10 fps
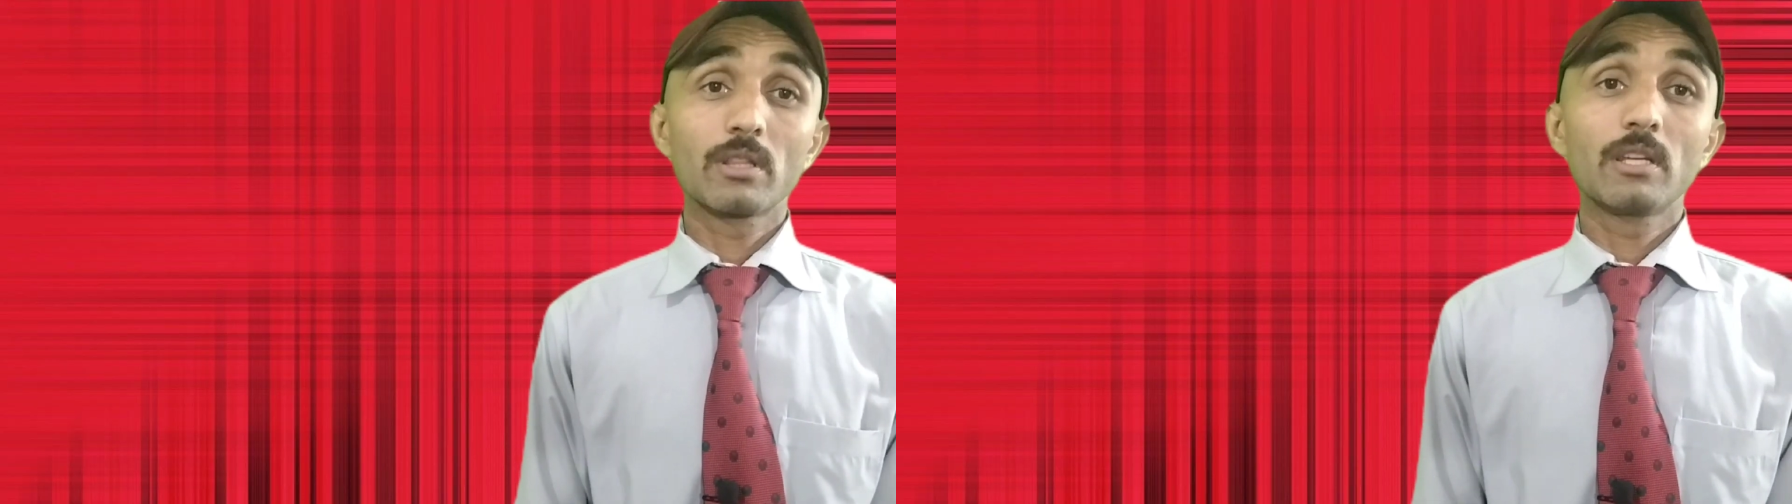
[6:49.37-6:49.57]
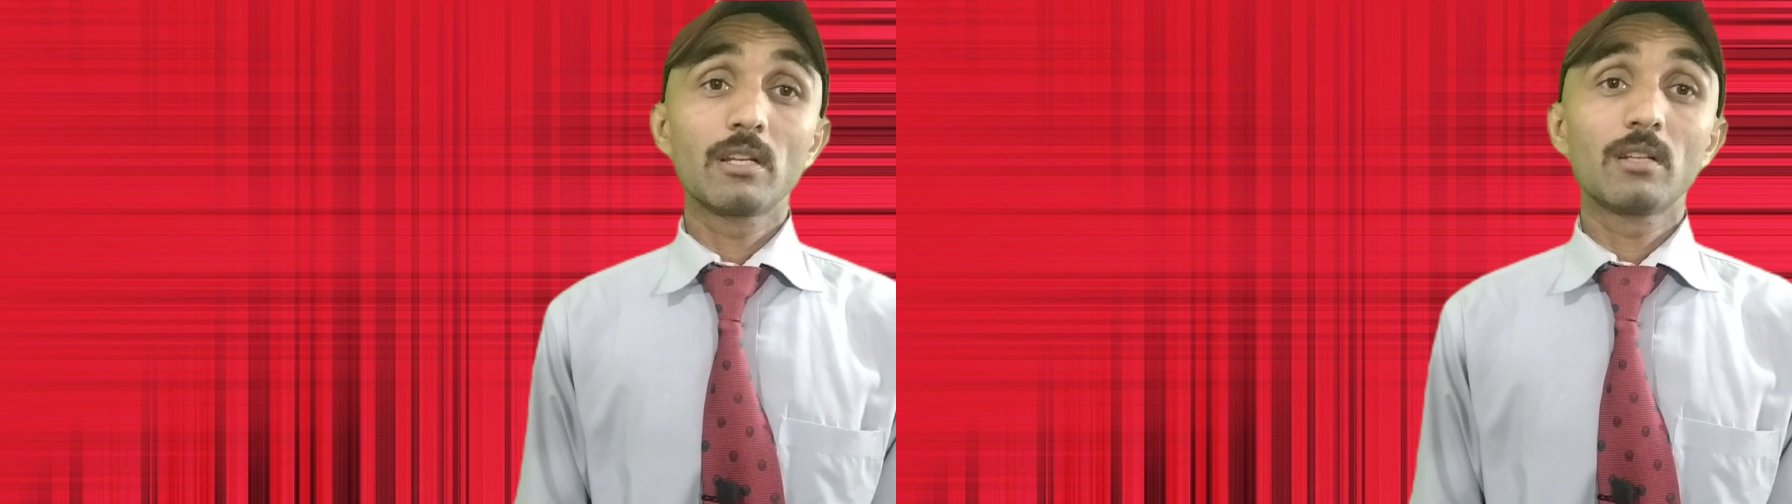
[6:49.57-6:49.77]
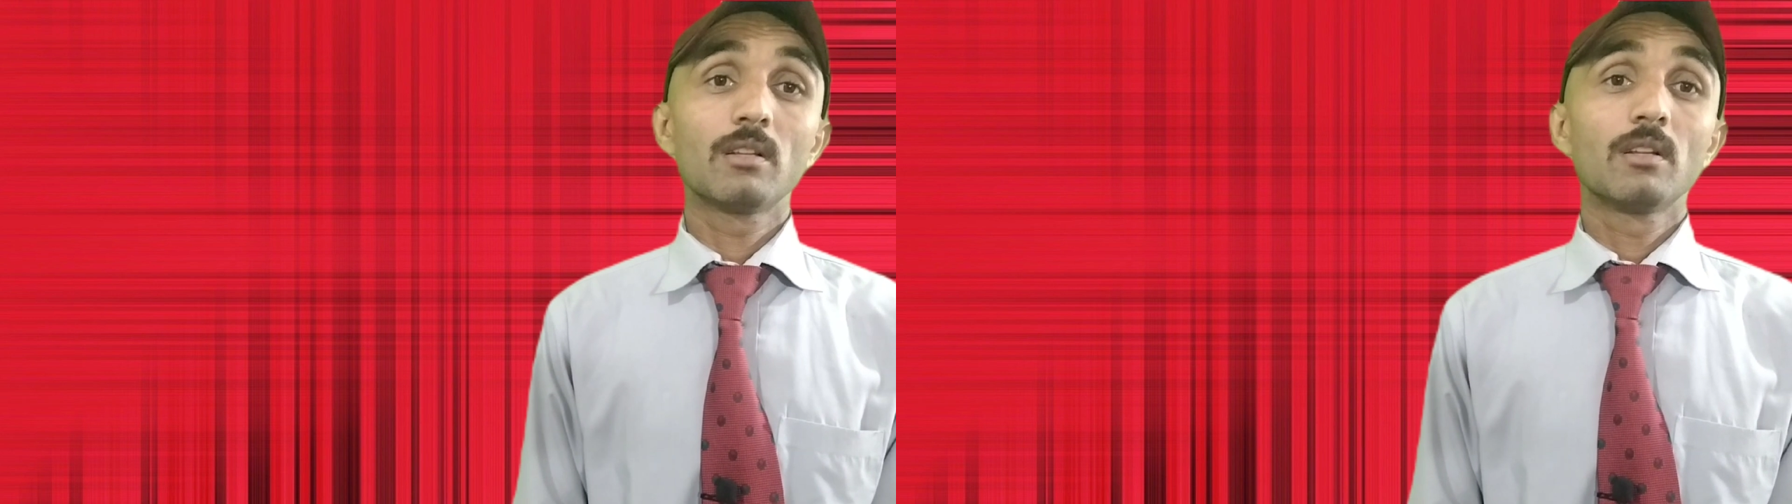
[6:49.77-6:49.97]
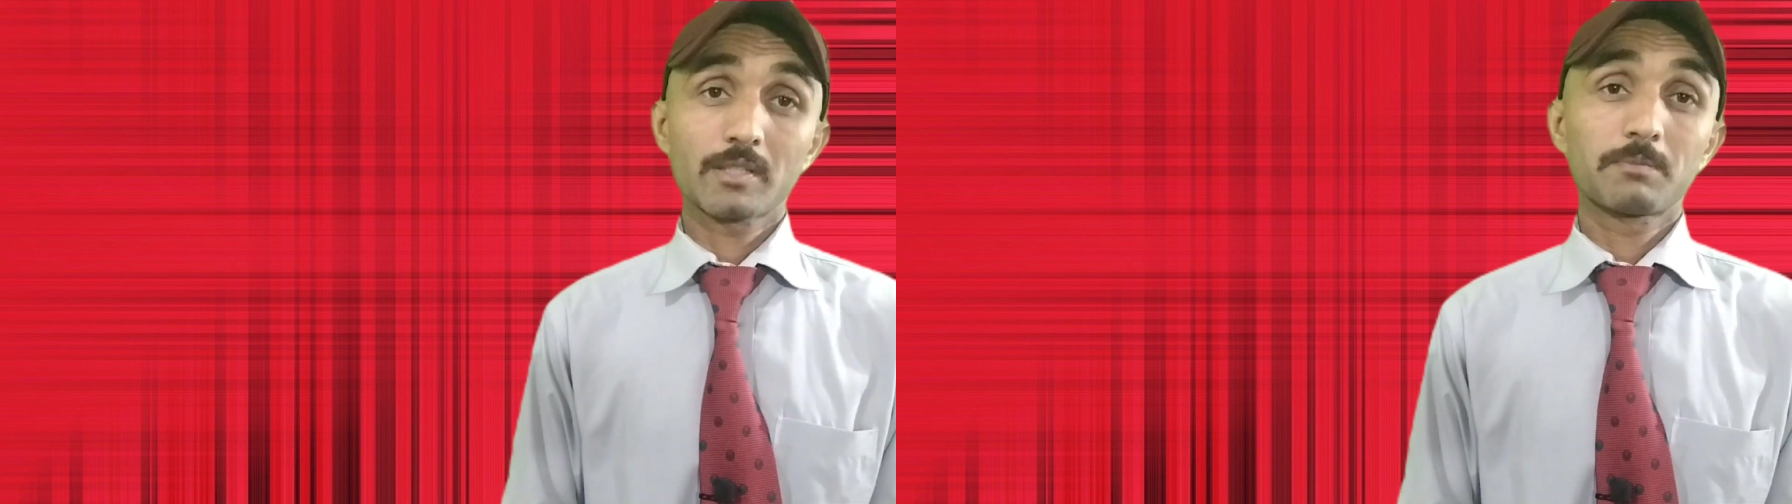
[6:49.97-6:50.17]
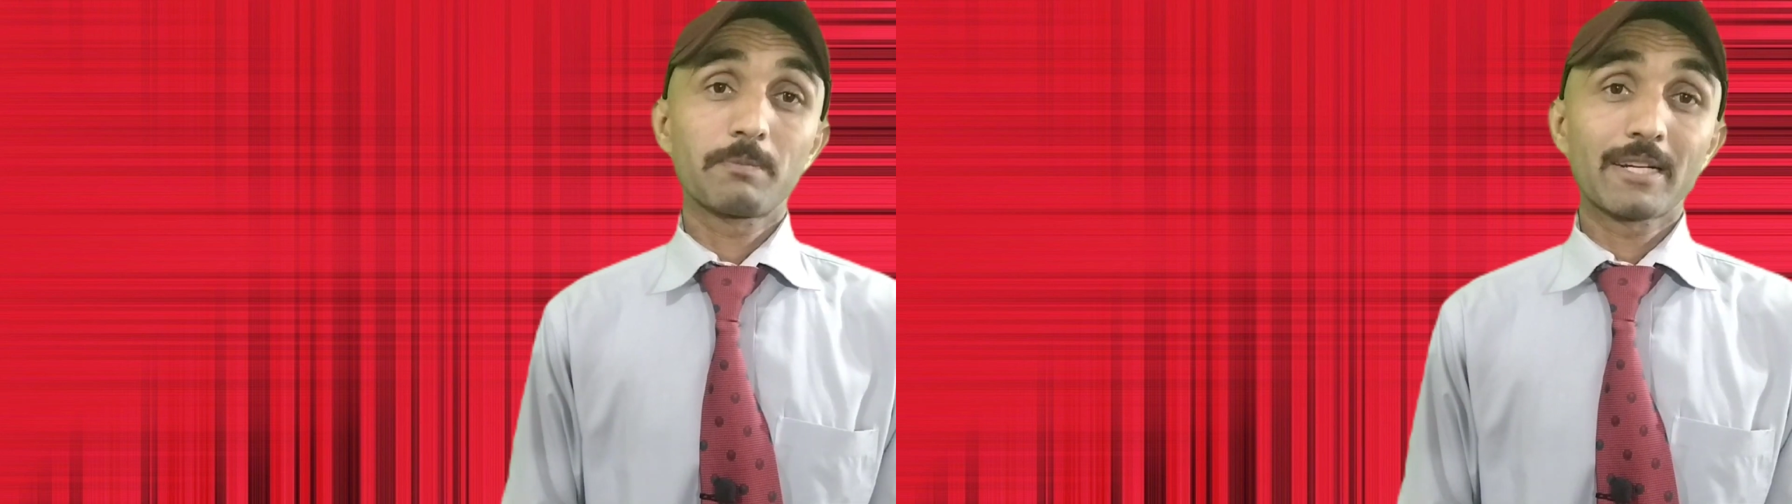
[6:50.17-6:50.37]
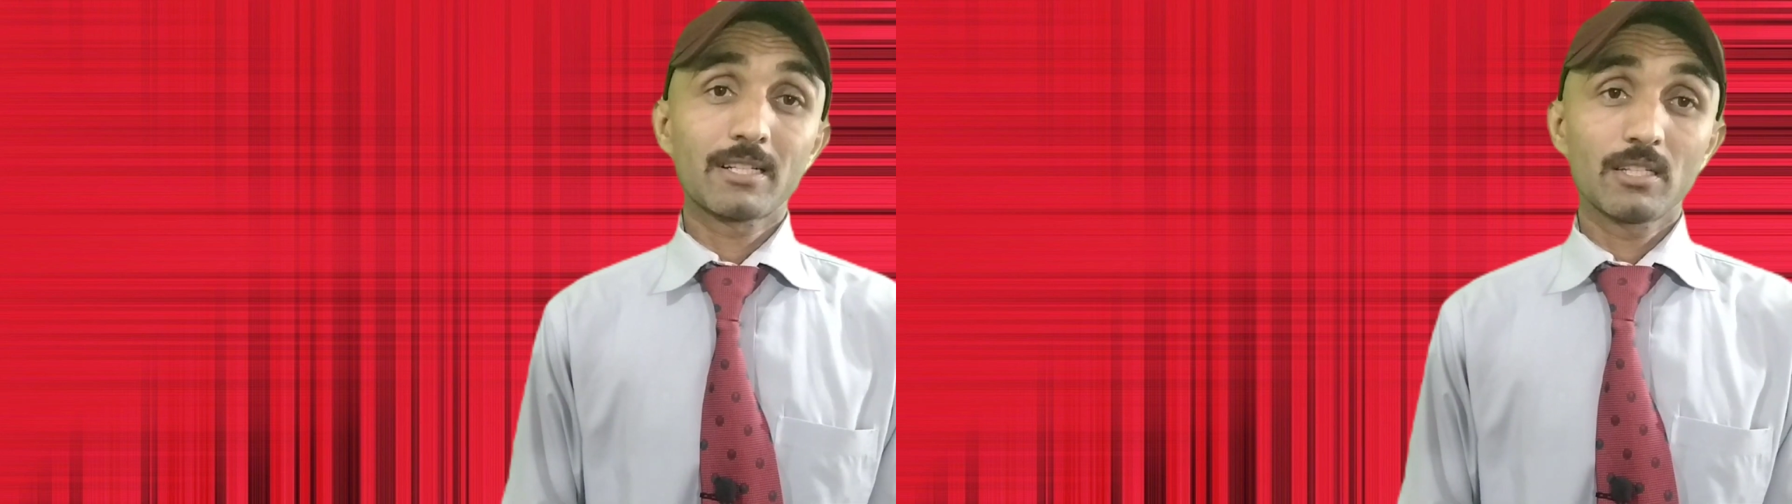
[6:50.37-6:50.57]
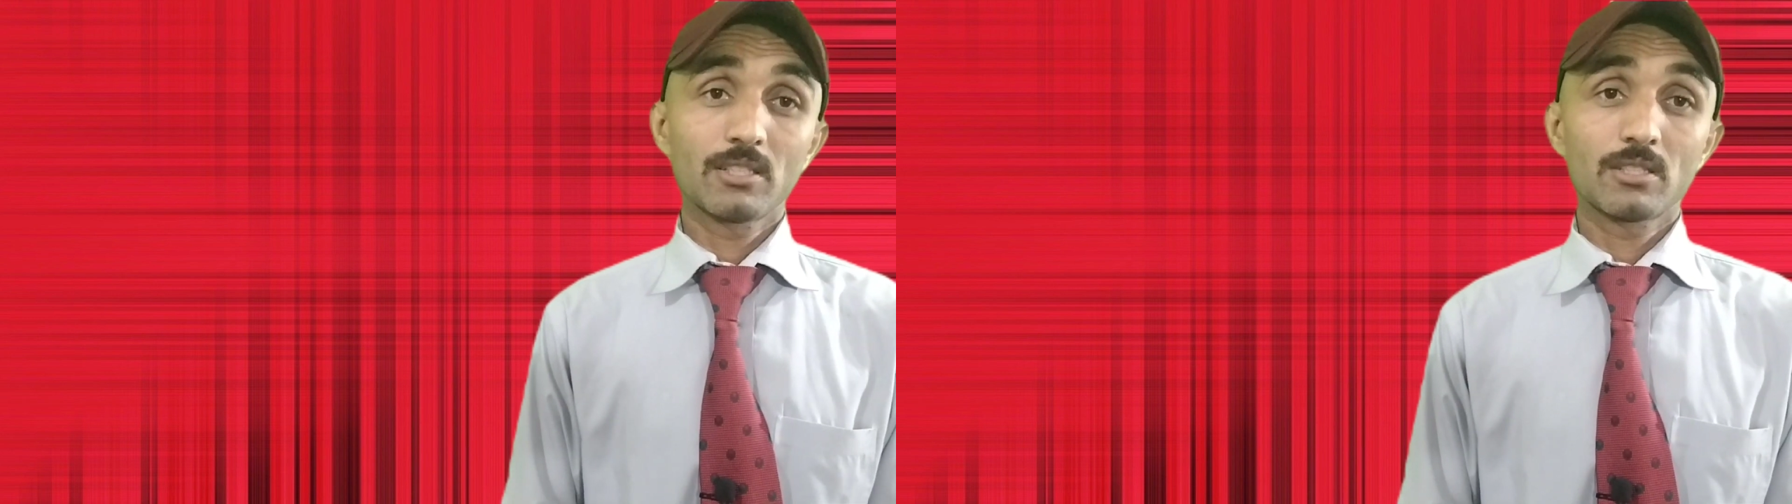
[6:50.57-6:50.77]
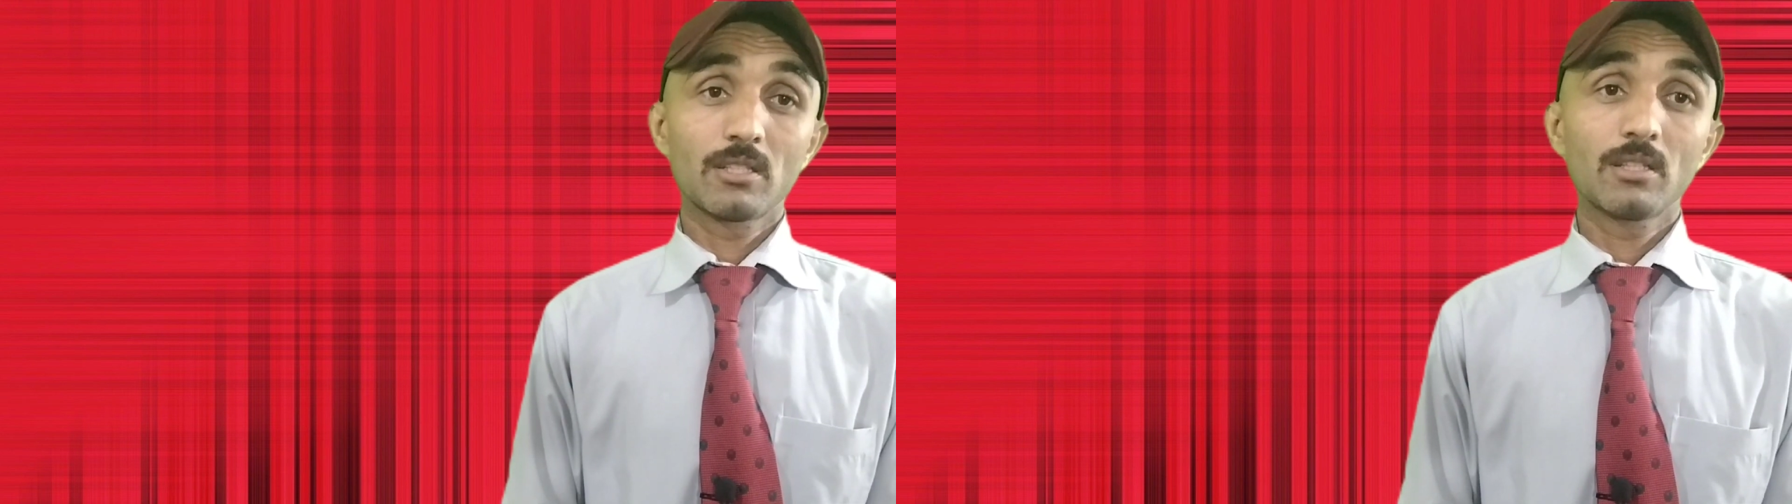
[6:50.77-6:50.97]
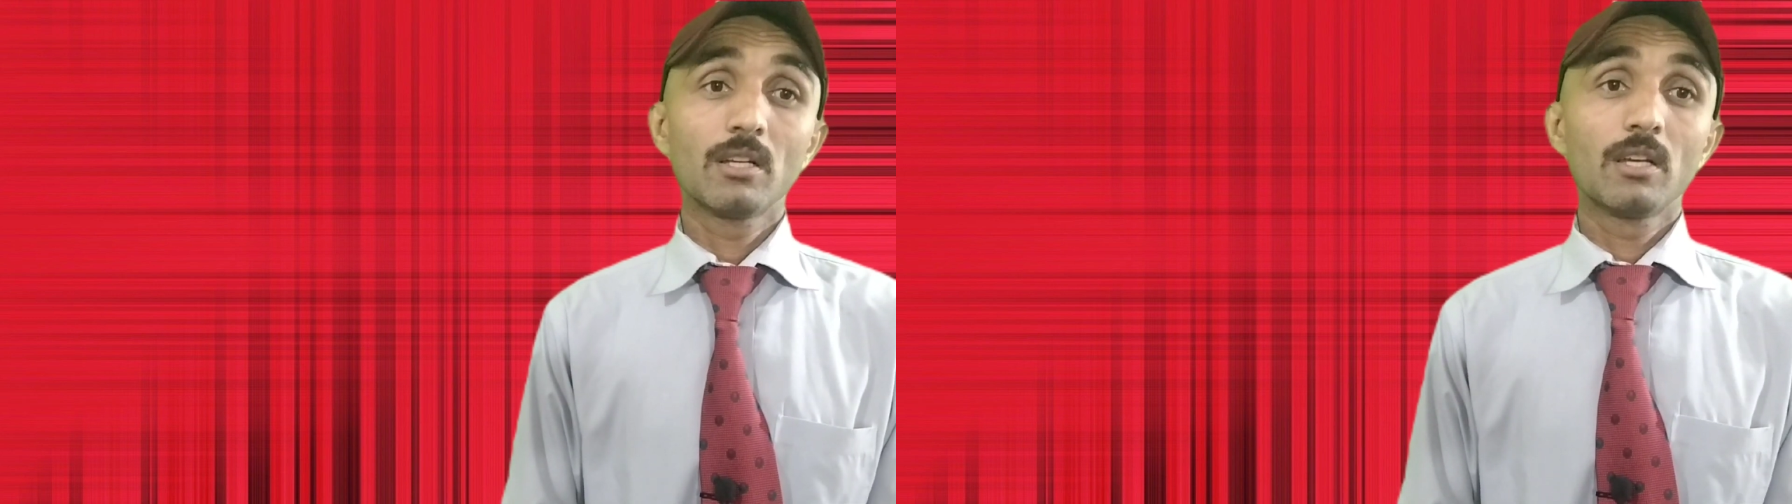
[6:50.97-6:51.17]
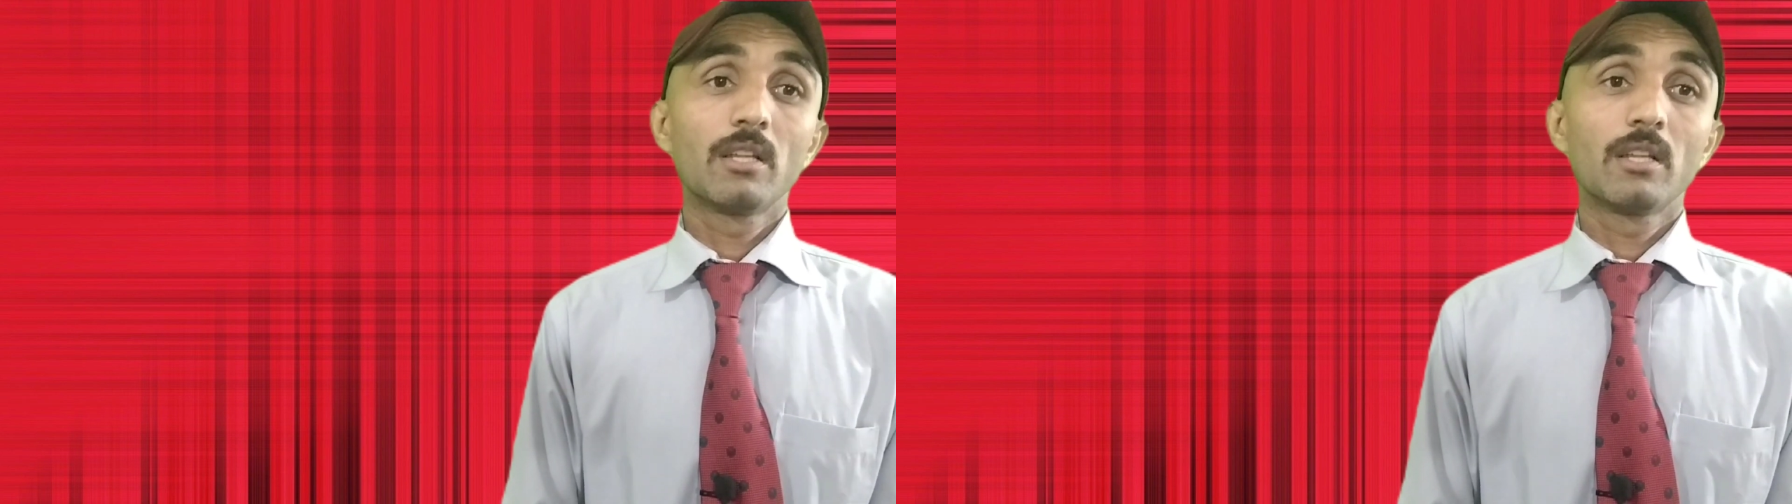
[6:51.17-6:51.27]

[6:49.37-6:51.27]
than expectation,